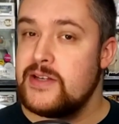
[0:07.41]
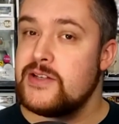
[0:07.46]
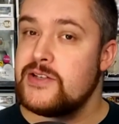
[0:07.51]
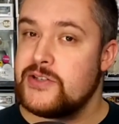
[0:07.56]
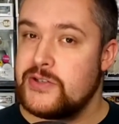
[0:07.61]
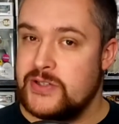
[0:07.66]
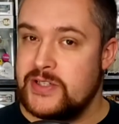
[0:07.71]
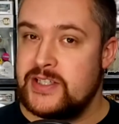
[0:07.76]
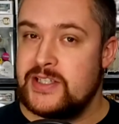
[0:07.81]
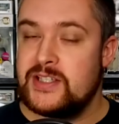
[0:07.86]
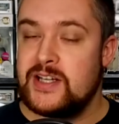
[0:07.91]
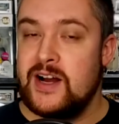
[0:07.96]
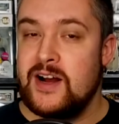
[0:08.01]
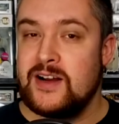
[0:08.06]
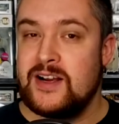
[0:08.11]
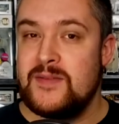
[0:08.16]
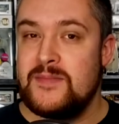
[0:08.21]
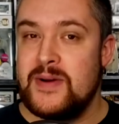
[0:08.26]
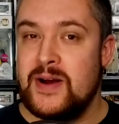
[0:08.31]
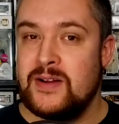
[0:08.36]
So let's
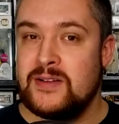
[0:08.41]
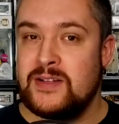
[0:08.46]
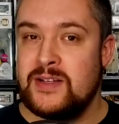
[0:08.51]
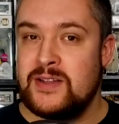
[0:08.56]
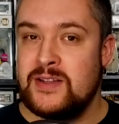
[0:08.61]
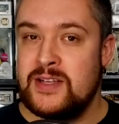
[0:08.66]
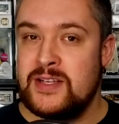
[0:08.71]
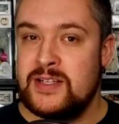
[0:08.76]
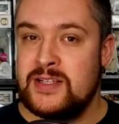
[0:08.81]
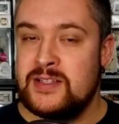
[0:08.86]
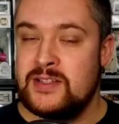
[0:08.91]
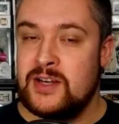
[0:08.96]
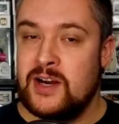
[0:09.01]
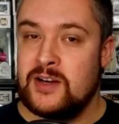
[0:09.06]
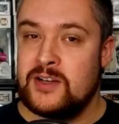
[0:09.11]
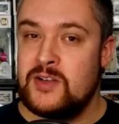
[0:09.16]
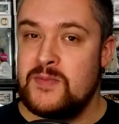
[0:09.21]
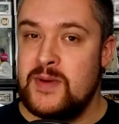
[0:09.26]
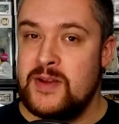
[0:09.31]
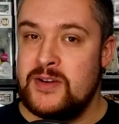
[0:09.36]
talk about this
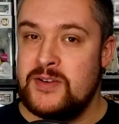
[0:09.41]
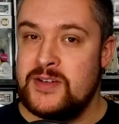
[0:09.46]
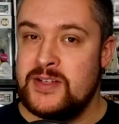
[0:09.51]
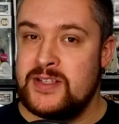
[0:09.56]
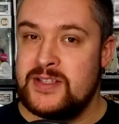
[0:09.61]
documentary